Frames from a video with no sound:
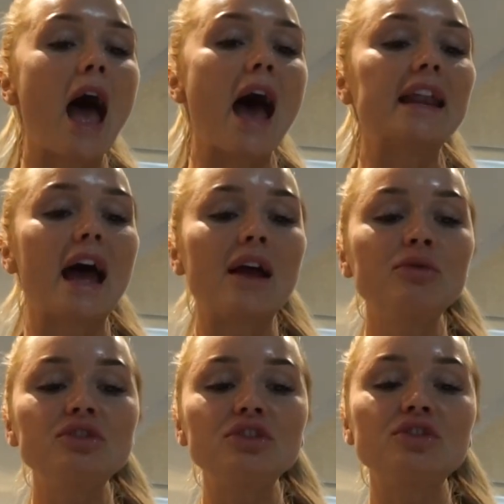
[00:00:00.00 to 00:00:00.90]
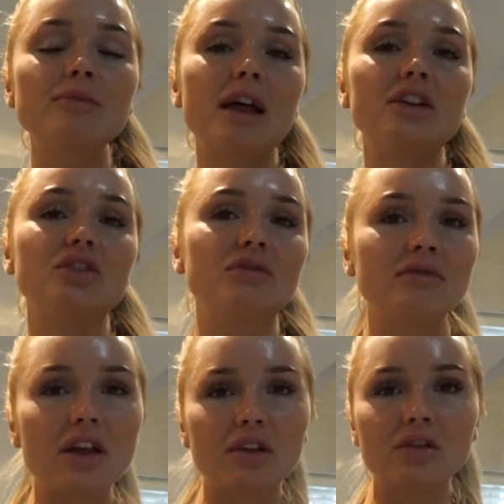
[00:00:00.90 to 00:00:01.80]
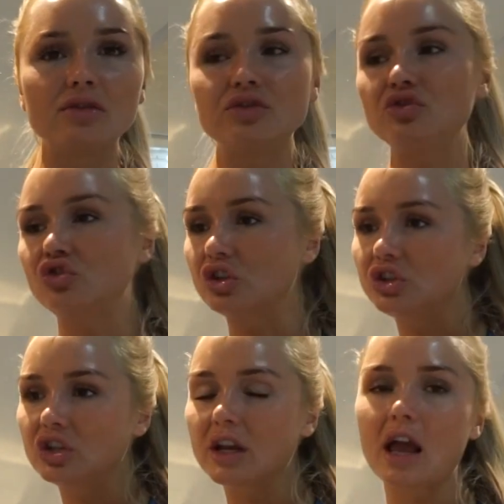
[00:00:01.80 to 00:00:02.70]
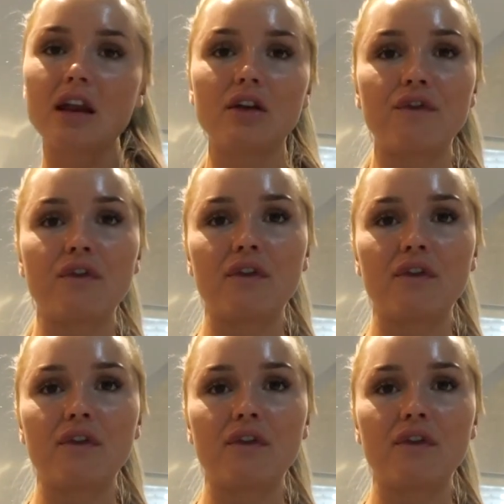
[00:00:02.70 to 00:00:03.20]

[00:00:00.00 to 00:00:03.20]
and I will do some like little nutrition kind of